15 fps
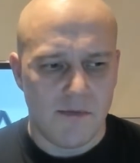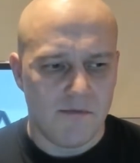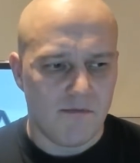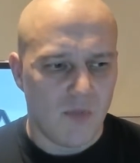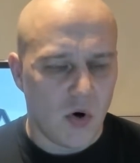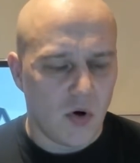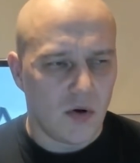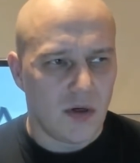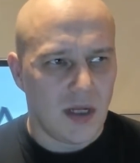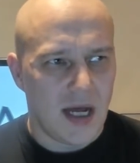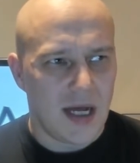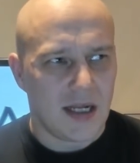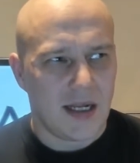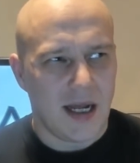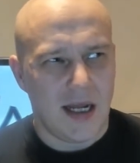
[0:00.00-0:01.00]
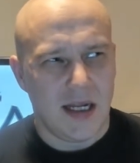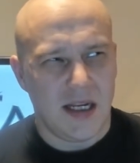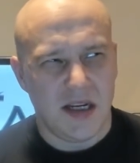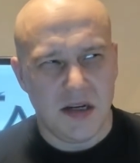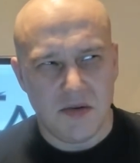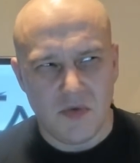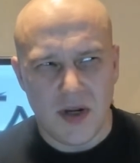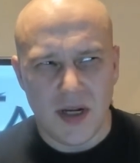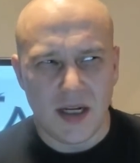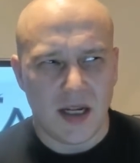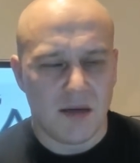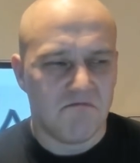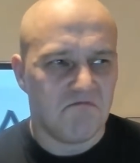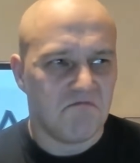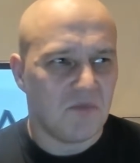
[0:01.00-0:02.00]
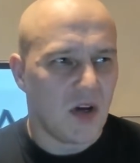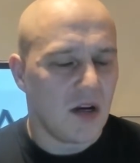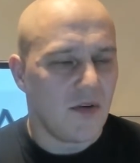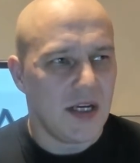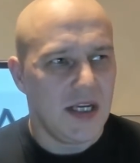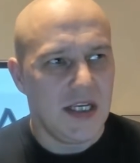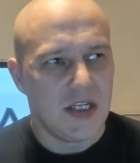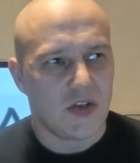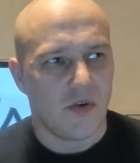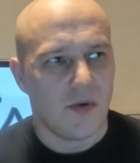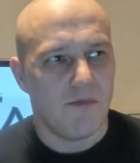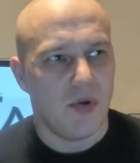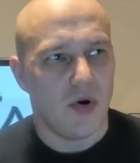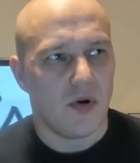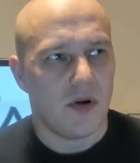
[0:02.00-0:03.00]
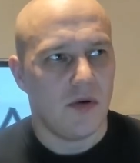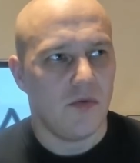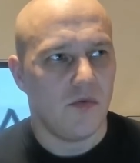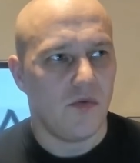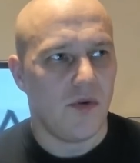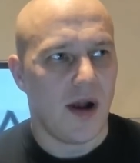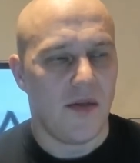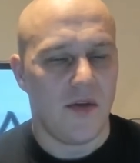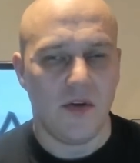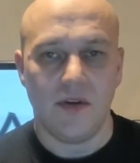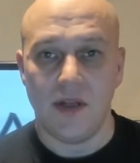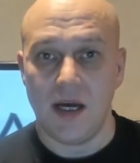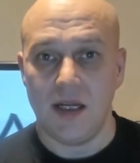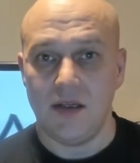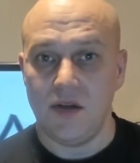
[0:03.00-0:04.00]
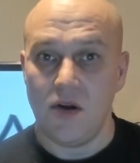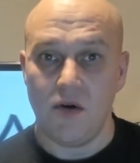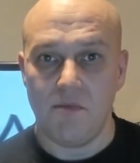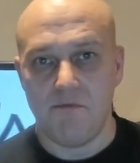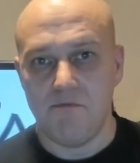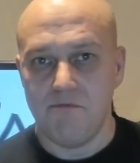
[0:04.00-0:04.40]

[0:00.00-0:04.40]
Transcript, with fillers: more like a reading a kind of history book rather than, you know,